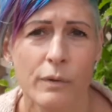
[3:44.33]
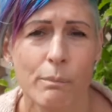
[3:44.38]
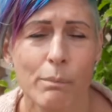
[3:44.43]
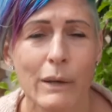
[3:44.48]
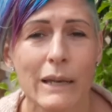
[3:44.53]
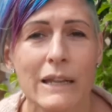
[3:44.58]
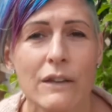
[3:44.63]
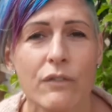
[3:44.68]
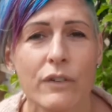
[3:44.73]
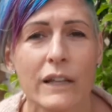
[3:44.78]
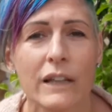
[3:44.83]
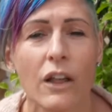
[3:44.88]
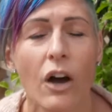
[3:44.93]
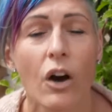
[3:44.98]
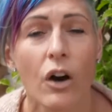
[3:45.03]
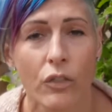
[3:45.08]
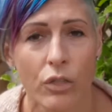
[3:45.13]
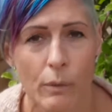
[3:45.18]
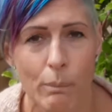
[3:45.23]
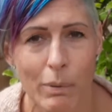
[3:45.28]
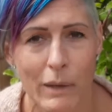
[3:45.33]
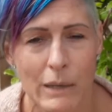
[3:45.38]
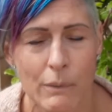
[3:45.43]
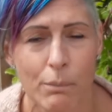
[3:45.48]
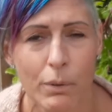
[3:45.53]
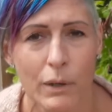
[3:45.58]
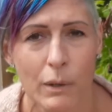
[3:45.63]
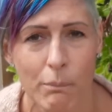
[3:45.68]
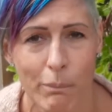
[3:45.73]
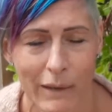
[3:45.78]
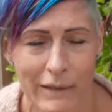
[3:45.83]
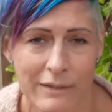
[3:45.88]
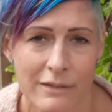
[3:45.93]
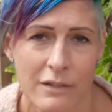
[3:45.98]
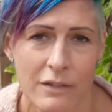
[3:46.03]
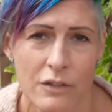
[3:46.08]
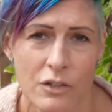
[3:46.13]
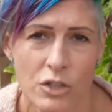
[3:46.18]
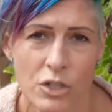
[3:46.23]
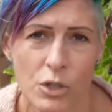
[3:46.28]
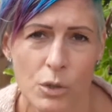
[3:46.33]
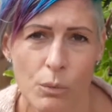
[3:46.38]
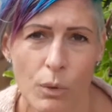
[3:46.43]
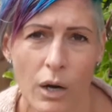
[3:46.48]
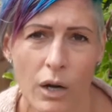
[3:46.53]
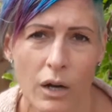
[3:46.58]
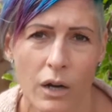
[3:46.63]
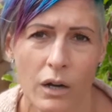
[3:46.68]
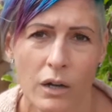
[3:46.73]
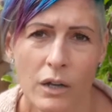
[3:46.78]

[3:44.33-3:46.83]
believing that other people are better than you are,